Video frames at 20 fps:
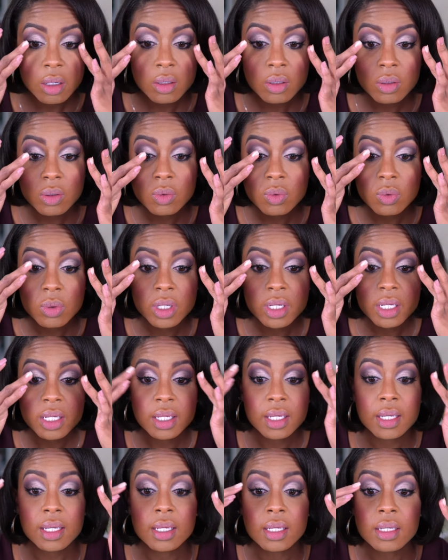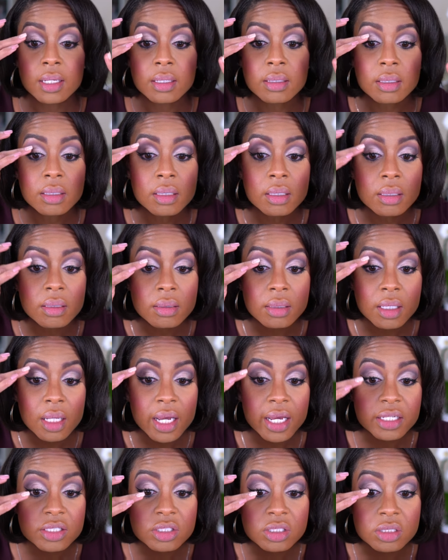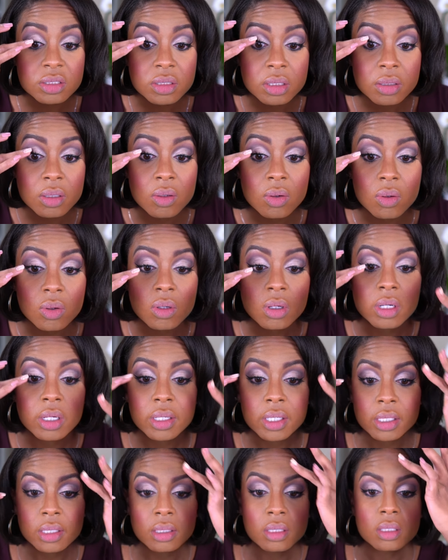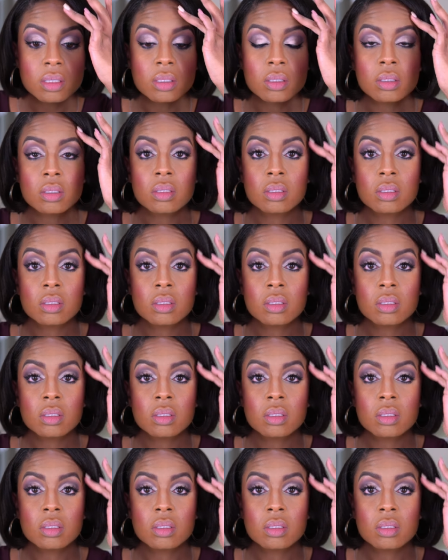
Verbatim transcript: Okay, lashes are on.